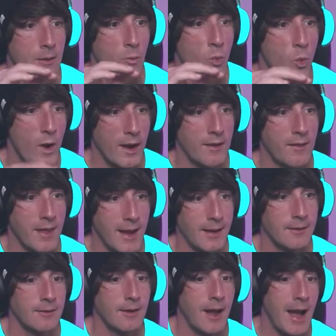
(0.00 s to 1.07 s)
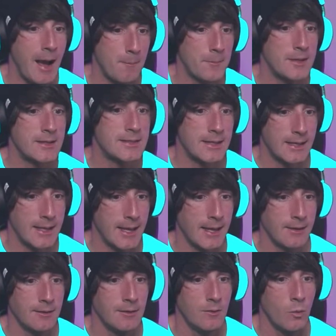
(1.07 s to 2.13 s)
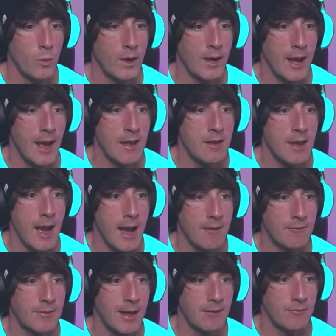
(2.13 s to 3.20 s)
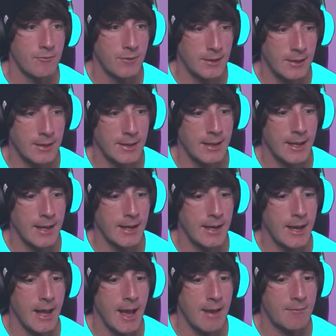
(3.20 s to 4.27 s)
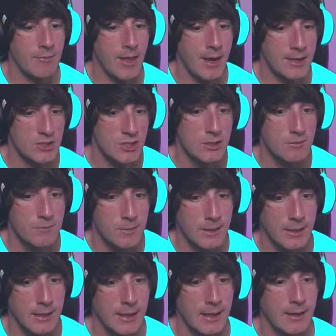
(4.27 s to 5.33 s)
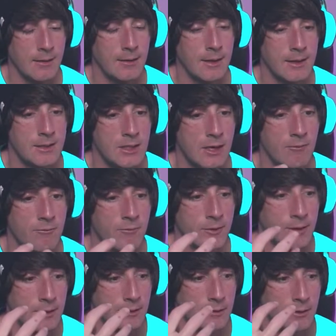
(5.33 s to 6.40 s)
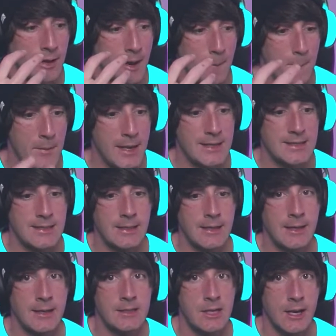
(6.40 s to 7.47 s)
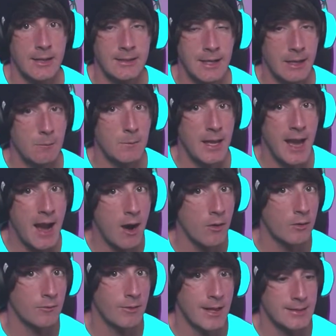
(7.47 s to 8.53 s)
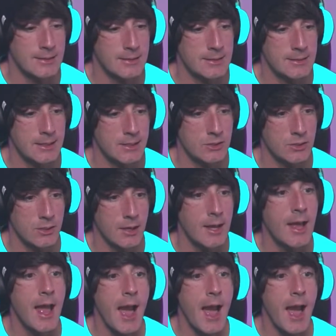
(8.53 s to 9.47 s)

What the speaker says: when that happens again, when I have that feeling again and I have that achievement again, then it's gonna feel amazing and it's gonna take me out of that sensation.